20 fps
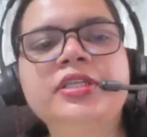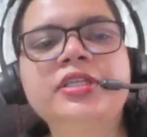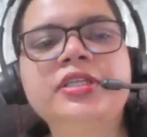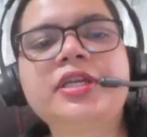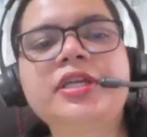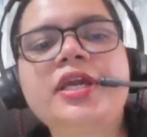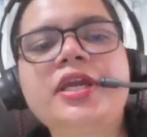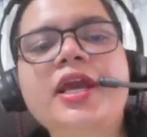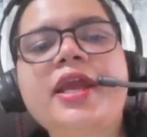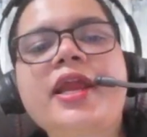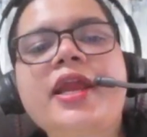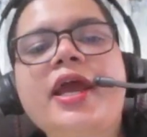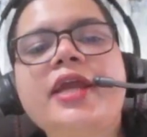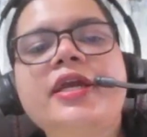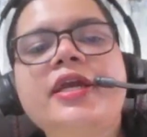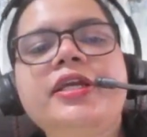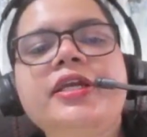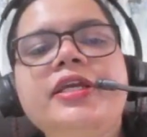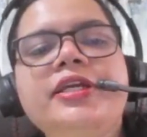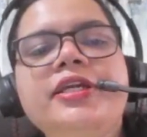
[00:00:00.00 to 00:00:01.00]
Then
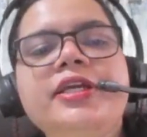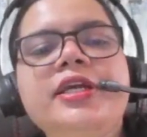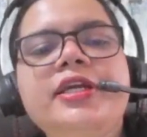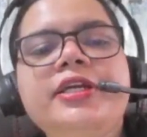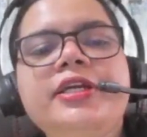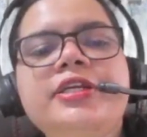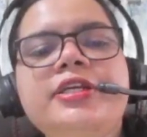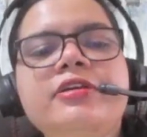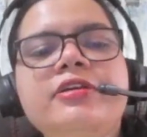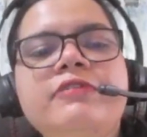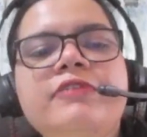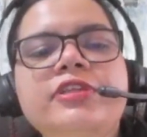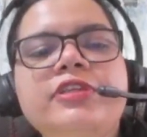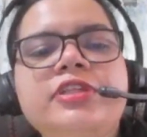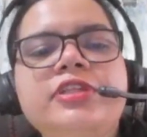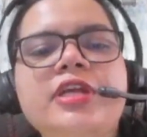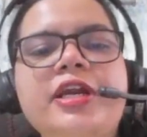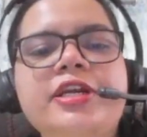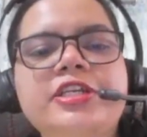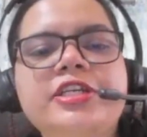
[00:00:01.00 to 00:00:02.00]
I retell it with
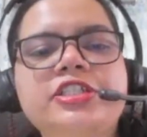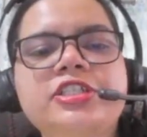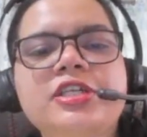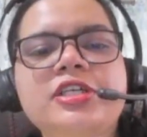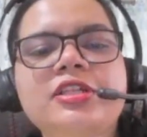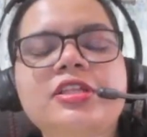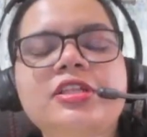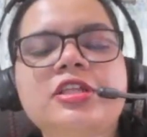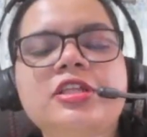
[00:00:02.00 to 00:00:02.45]
additions,